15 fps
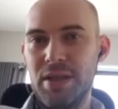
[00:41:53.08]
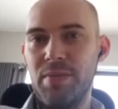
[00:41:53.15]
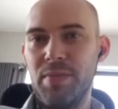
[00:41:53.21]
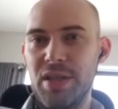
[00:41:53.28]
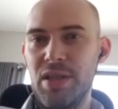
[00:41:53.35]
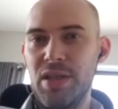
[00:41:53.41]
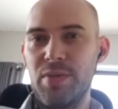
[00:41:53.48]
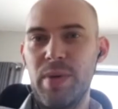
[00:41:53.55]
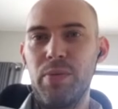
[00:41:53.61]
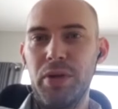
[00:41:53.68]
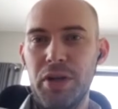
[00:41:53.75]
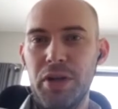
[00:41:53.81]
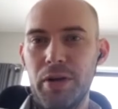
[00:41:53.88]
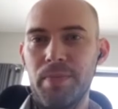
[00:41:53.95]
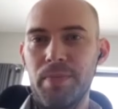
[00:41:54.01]
and business people
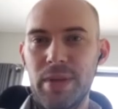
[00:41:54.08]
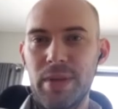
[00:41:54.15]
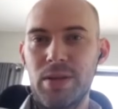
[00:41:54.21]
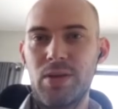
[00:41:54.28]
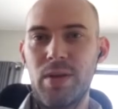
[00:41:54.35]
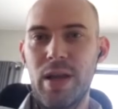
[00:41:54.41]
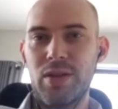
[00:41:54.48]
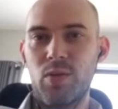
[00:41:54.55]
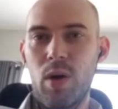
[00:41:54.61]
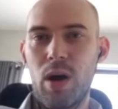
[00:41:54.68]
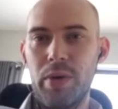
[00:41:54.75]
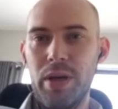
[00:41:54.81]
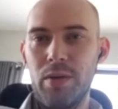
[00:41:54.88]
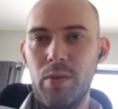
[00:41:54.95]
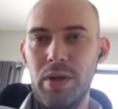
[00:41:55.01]
here. So that's why
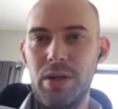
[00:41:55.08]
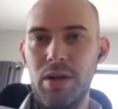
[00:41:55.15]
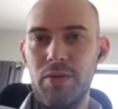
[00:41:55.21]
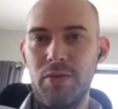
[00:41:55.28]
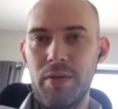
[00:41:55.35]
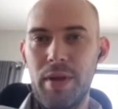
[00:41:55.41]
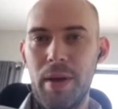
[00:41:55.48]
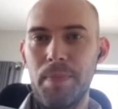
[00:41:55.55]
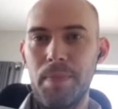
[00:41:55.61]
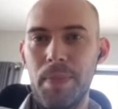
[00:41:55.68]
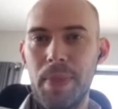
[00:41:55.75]
we did it for them.